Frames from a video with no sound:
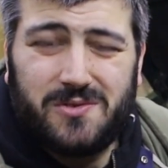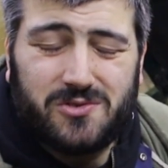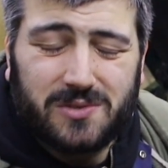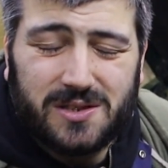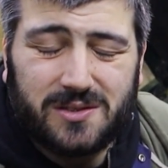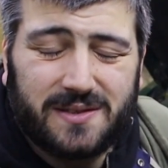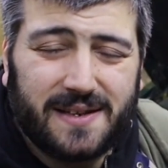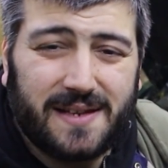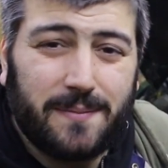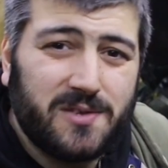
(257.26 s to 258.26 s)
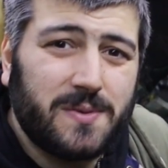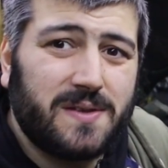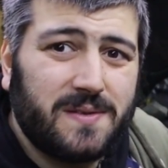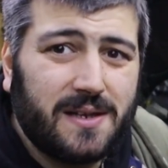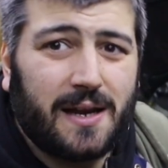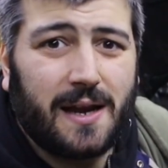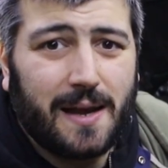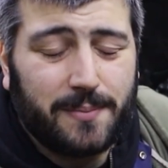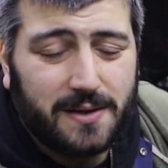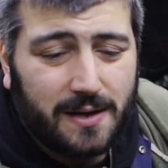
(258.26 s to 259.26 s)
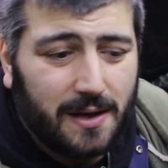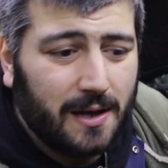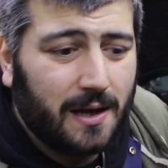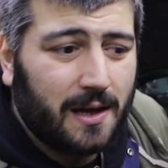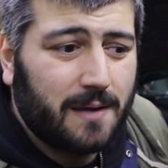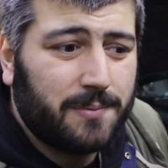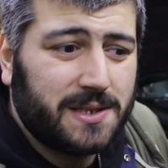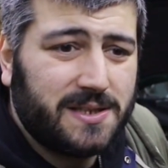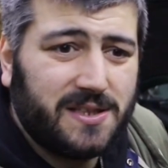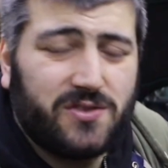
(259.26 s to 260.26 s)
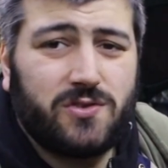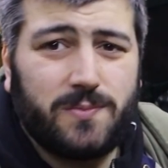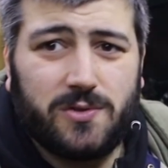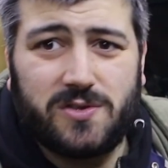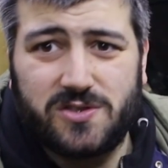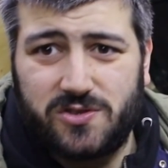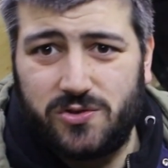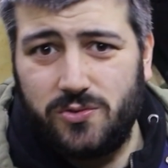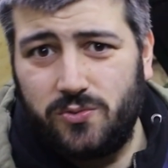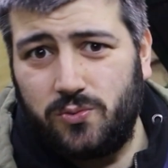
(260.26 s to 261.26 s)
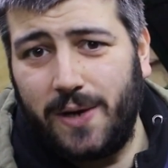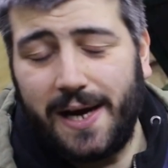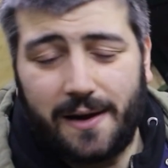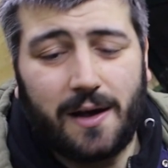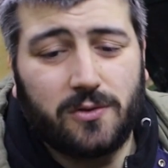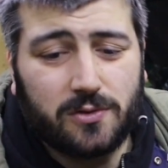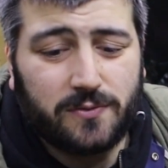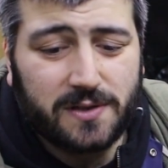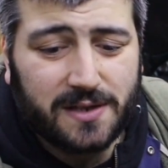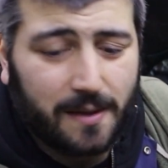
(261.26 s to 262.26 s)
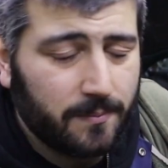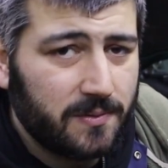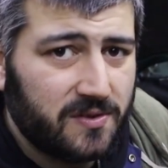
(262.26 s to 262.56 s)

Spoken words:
usually don't get damaged, but it can happen. But distributors do wear out over time.